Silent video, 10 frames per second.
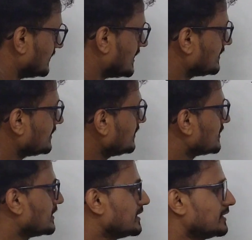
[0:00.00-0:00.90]

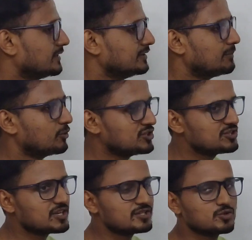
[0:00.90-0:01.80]
then the
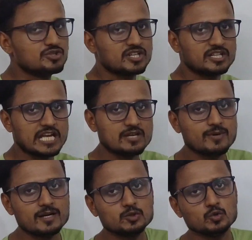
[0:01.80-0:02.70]
positions which are
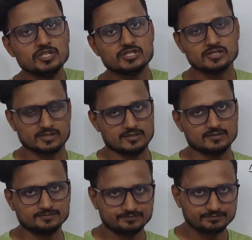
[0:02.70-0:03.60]
neighbor to each
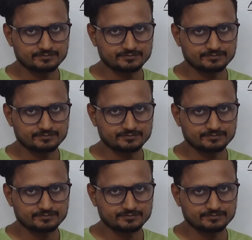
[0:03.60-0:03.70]
other,